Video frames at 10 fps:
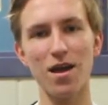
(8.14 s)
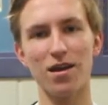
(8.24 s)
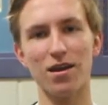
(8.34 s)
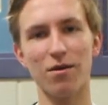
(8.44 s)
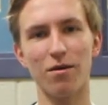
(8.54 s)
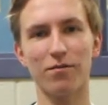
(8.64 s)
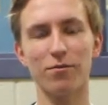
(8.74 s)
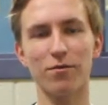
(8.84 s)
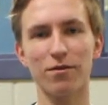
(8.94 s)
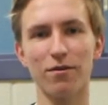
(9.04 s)
Hello
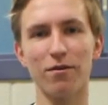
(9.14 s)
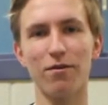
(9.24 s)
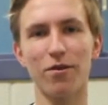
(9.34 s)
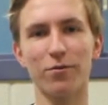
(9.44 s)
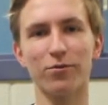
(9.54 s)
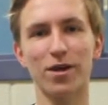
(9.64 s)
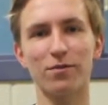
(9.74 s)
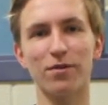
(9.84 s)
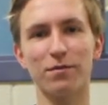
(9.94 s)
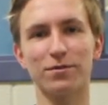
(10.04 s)
everyone, I'm
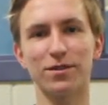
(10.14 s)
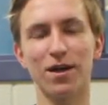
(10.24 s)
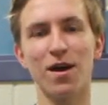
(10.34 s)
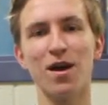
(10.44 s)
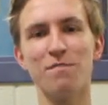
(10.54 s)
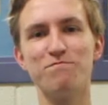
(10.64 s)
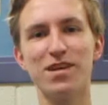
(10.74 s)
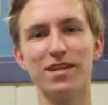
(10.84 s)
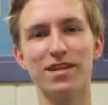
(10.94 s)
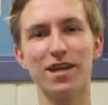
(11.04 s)
Greg Webster,
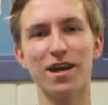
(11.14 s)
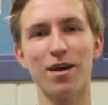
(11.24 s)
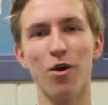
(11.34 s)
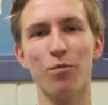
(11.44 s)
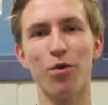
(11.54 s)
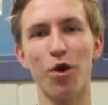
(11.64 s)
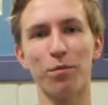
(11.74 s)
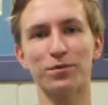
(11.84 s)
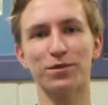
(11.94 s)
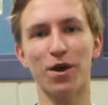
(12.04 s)
billionaire,
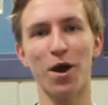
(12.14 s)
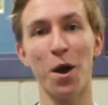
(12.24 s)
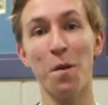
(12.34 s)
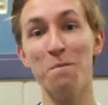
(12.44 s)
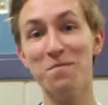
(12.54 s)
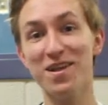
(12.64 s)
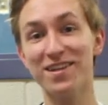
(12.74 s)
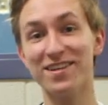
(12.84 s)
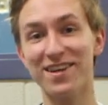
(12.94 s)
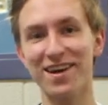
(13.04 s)
pop star,
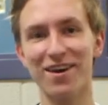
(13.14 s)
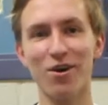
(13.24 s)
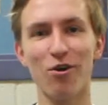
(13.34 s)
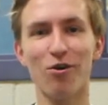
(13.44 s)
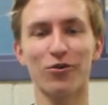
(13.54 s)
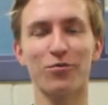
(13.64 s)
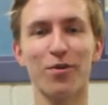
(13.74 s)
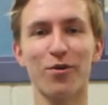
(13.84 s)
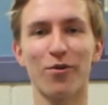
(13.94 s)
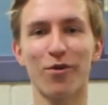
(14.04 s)
millionaire,
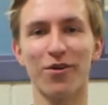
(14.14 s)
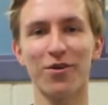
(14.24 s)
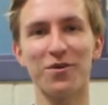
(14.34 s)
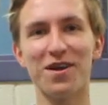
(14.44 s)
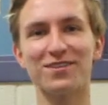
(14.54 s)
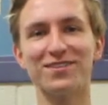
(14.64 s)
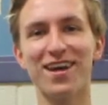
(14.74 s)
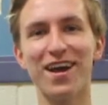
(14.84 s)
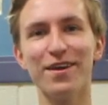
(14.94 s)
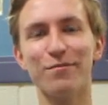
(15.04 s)
entrepreneur, and
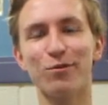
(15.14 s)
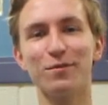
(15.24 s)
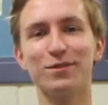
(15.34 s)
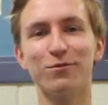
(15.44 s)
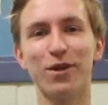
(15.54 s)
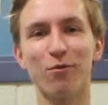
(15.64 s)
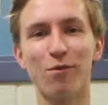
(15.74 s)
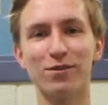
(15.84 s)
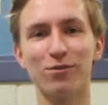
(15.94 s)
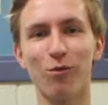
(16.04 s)
today I'm going to be doing a
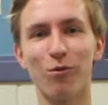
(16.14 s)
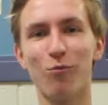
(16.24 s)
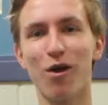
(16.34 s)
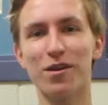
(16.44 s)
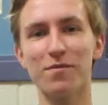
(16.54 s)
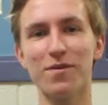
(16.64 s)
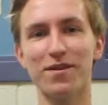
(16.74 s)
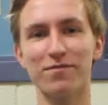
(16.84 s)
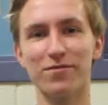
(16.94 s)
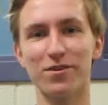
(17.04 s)
one-to-one wind-up
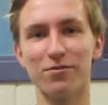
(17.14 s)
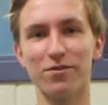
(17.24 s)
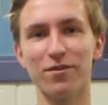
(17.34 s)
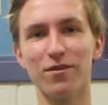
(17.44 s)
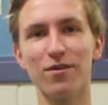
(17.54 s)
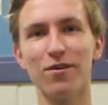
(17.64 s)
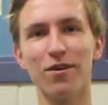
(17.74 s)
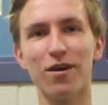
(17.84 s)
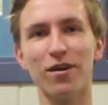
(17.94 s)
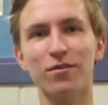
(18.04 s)
interview.
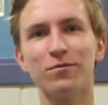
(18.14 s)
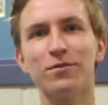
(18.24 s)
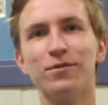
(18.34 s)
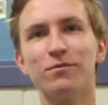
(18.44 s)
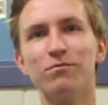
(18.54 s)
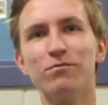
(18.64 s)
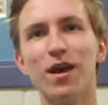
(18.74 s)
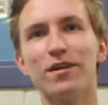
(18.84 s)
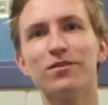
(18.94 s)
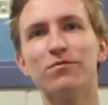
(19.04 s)
Uh,
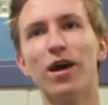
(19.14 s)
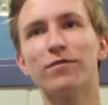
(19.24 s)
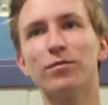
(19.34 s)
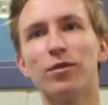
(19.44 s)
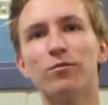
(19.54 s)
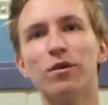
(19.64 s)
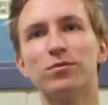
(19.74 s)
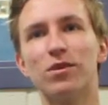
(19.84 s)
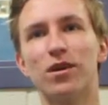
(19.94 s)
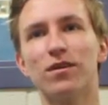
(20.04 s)
mate, do you mind if we plug your
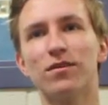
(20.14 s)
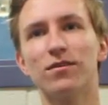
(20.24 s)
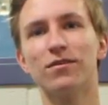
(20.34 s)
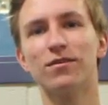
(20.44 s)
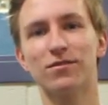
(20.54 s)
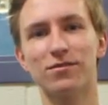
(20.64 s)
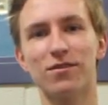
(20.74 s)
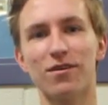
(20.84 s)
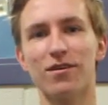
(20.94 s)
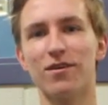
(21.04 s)
website?
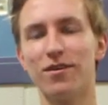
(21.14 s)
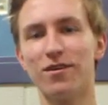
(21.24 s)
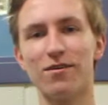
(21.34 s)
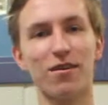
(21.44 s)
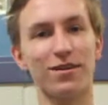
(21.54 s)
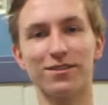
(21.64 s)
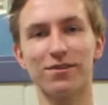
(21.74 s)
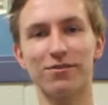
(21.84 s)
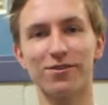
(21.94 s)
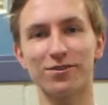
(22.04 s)
Alright. Uh, I
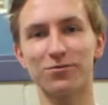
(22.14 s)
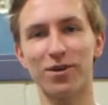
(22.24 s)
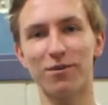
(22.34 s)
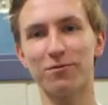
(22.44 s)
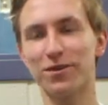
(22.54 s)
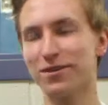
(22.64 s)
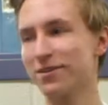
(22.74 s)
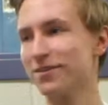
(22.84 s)
sell custom artwork.